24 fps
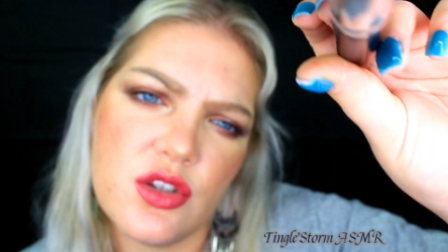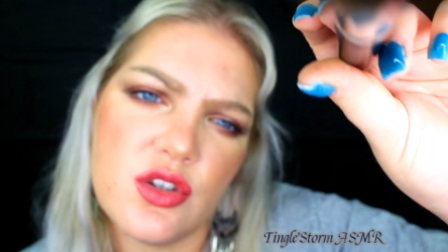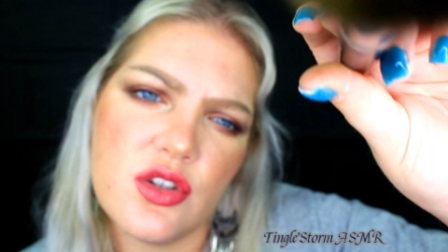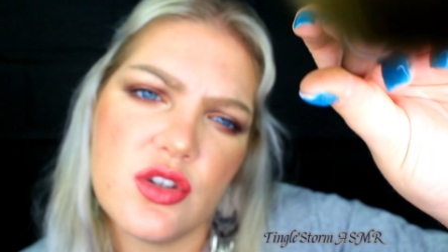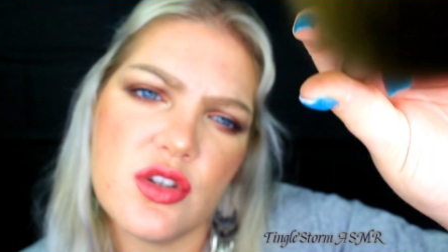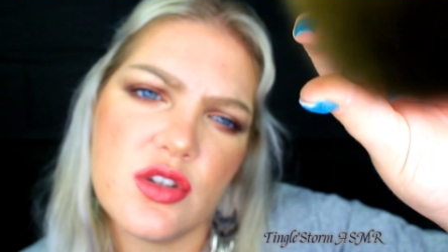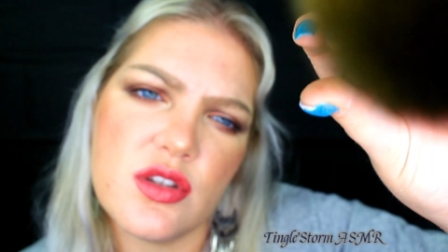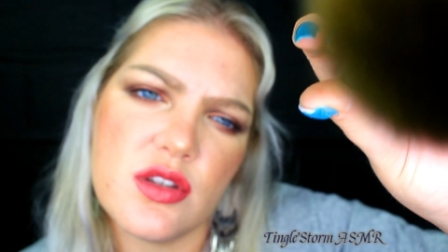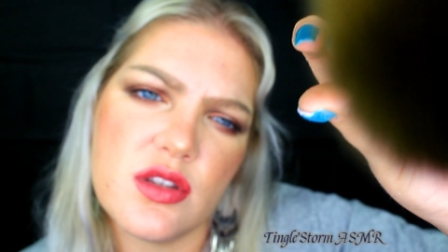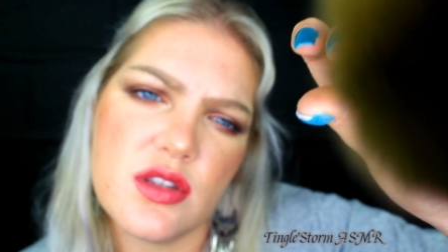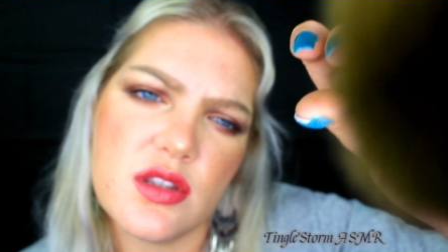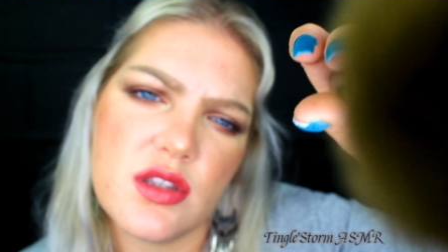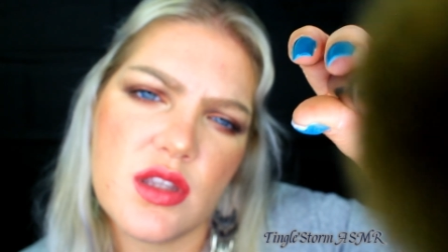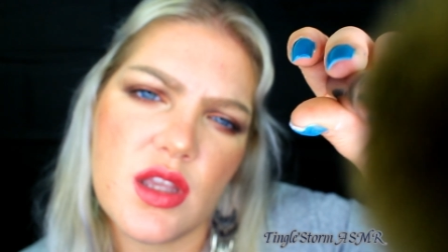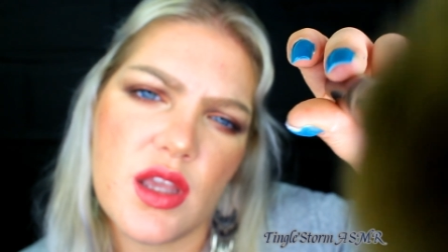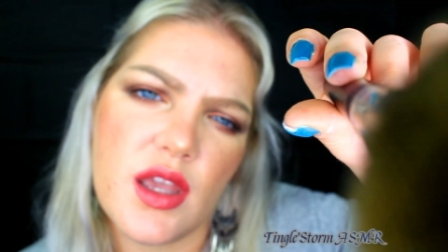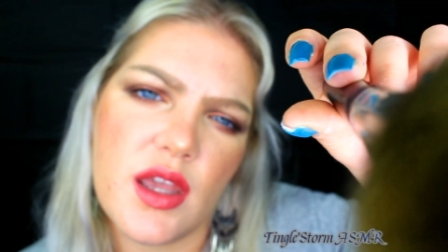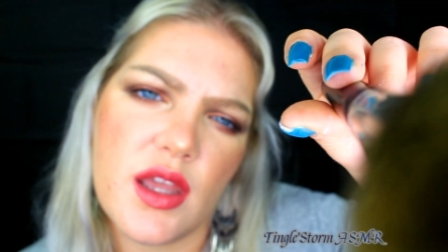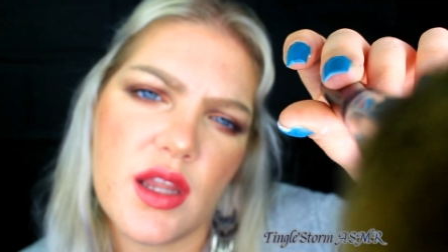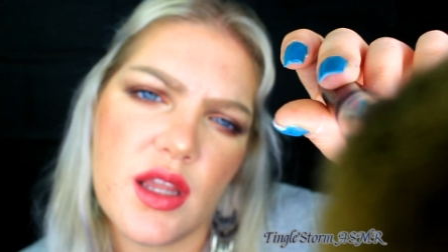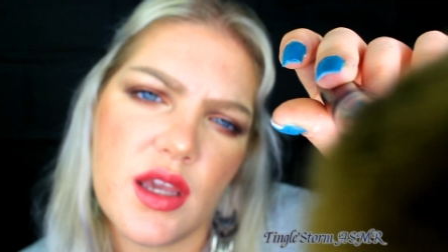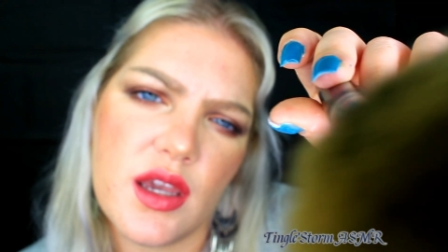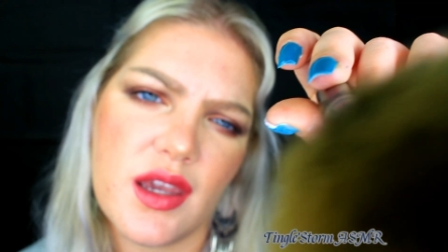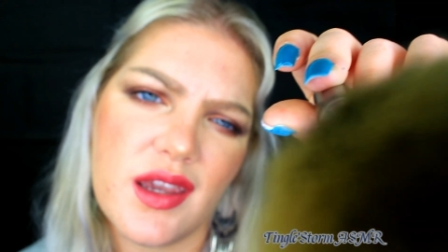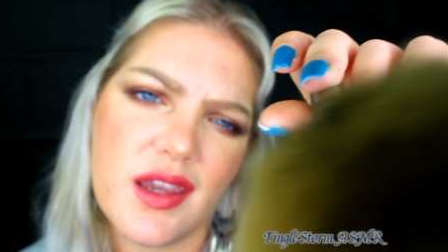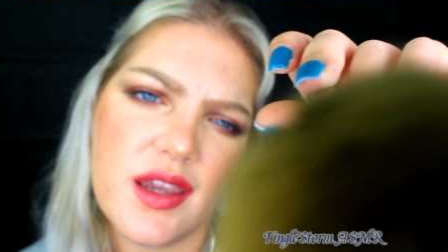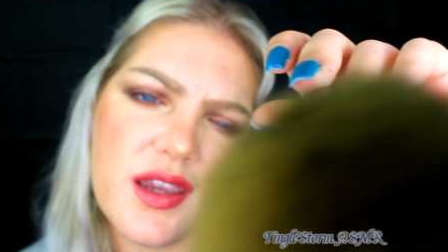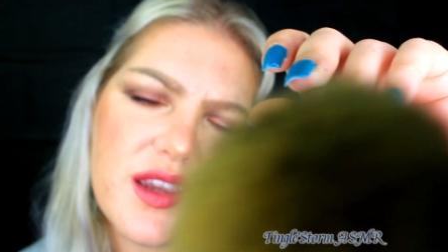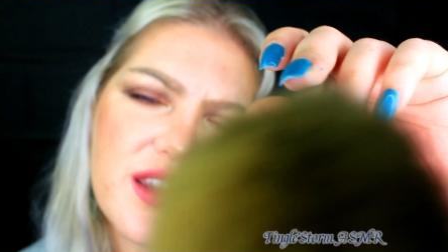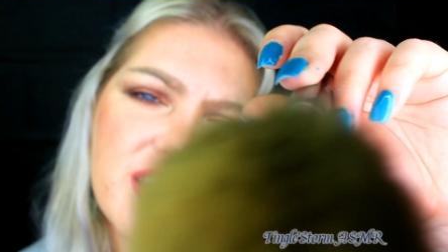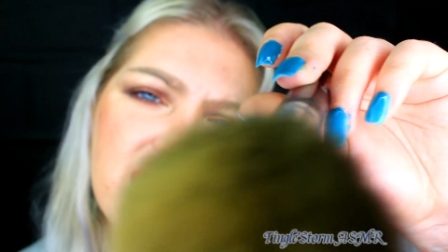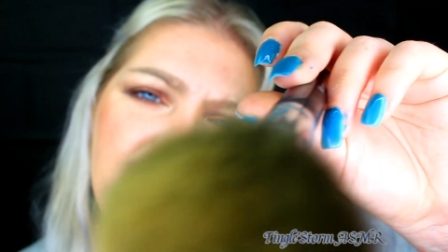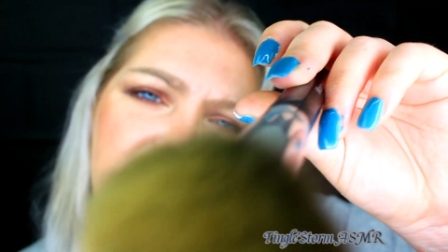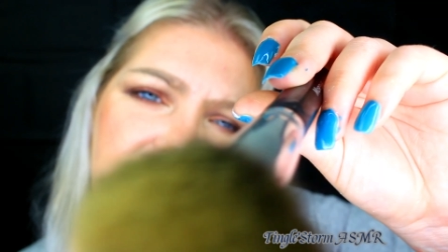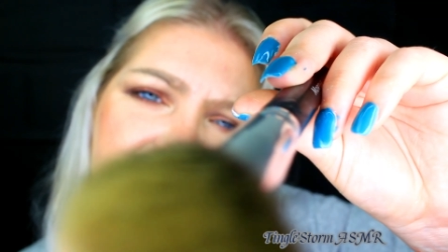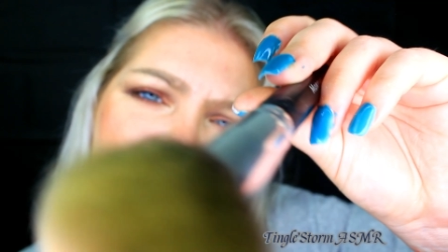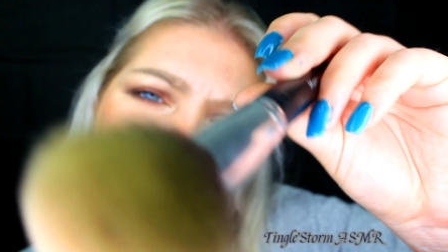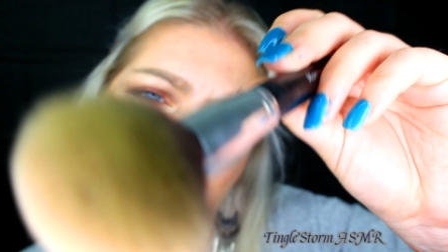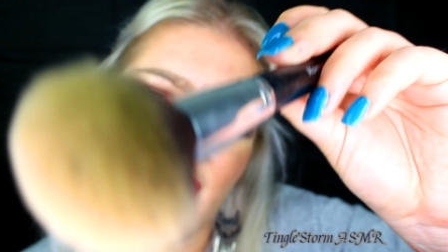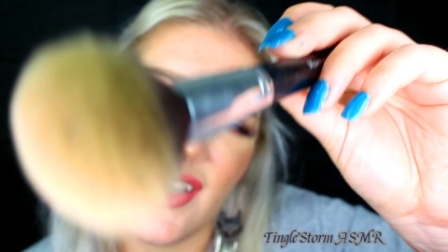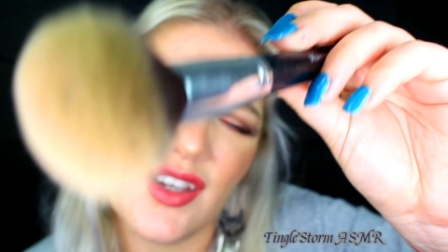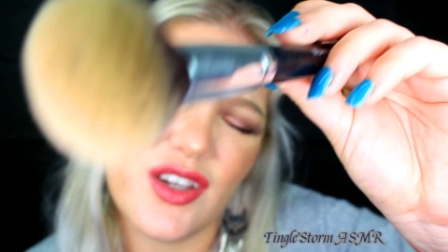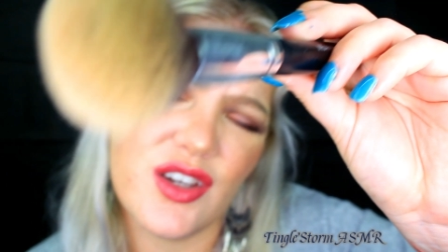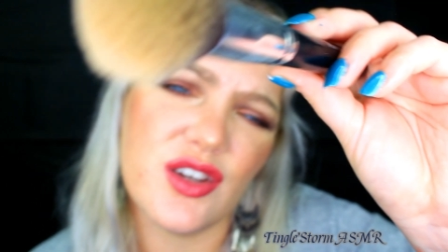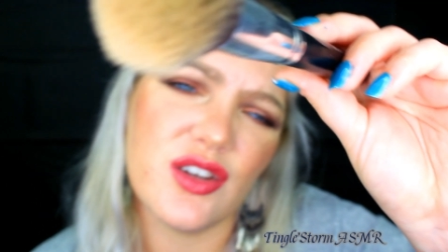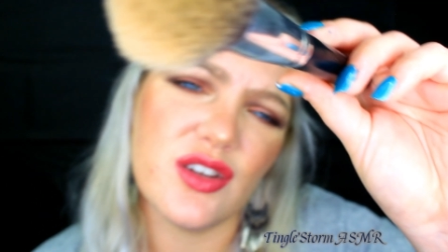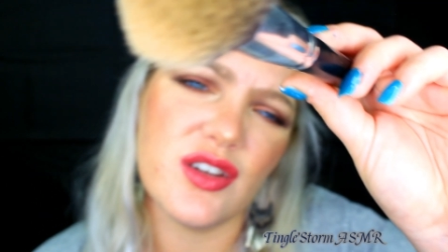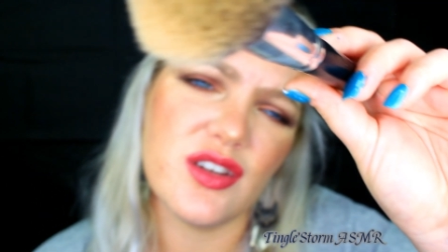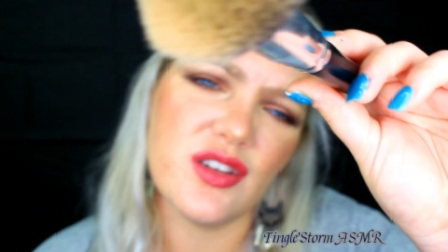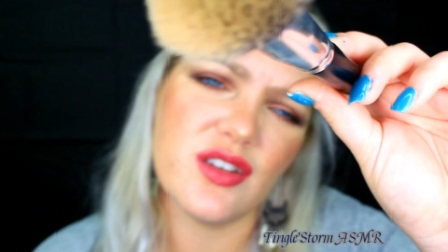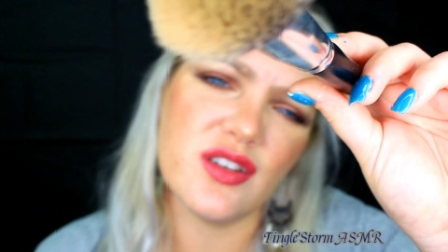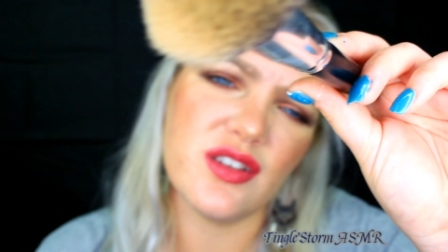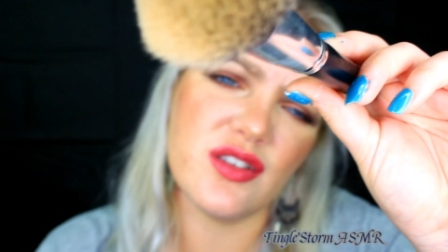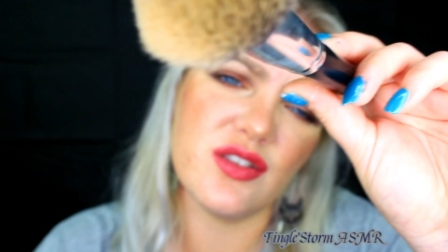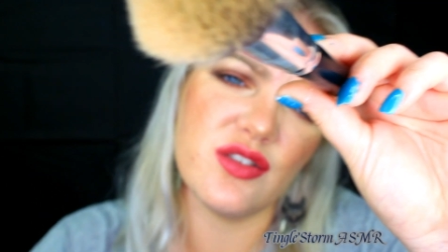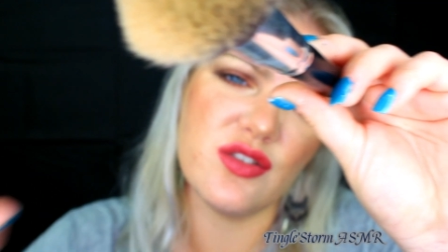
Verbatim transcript: she said I couldn't